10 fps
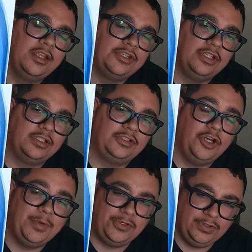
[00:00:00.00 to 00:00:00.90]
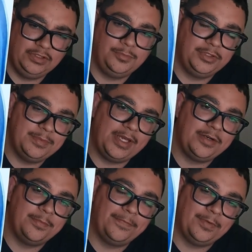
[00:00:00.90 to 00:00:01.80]
She looks dope. I know a little bit about
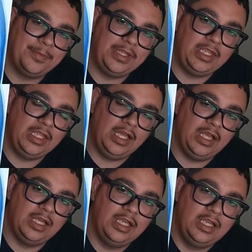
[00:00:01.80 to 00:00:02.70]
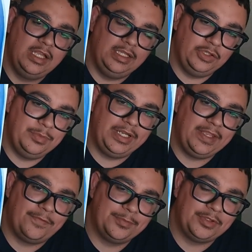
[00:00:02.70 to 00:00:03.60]
her, but from the little bit I
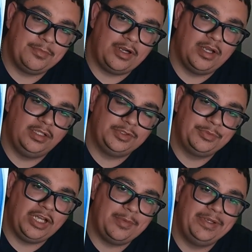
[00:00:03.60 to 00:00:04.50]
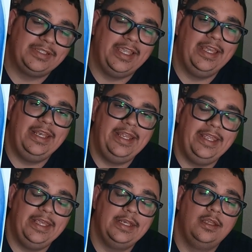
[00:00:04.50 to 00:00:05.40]
get from some comics and
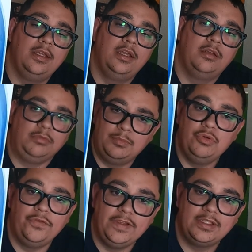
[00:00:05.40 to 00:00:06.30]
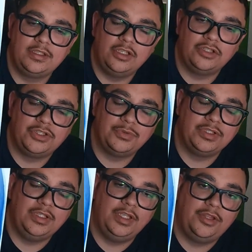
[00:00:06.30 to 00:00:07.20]
then the movies. She was
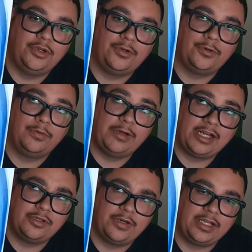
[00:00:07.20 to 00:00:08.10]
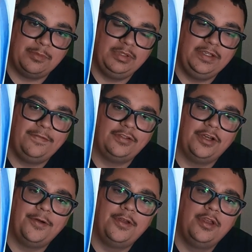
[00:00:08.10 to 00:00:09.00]
in the Thor Ragnarok, I believe.
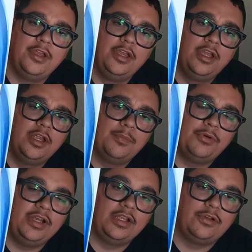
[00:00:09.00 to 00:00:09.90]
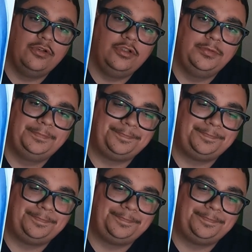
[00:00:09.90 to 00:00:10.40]
So pretty cool.